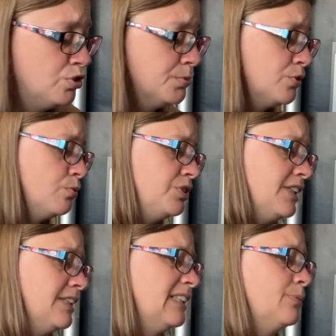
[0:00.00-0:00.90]
bottles
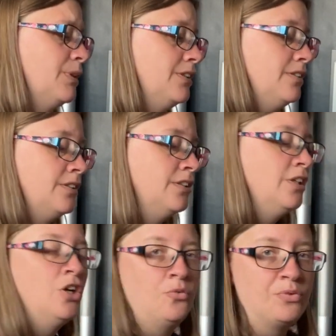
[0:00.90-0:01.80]
in this one
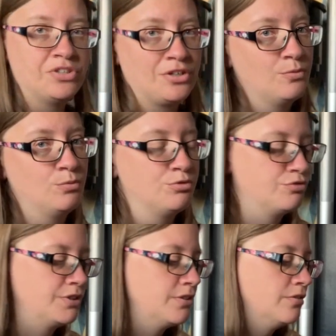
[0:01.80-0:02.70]
with no water
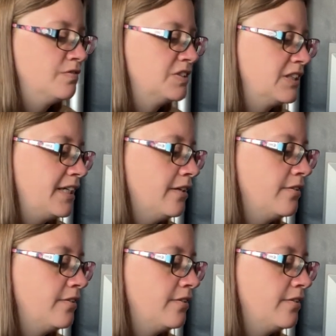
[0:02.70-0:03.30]
in, obviously.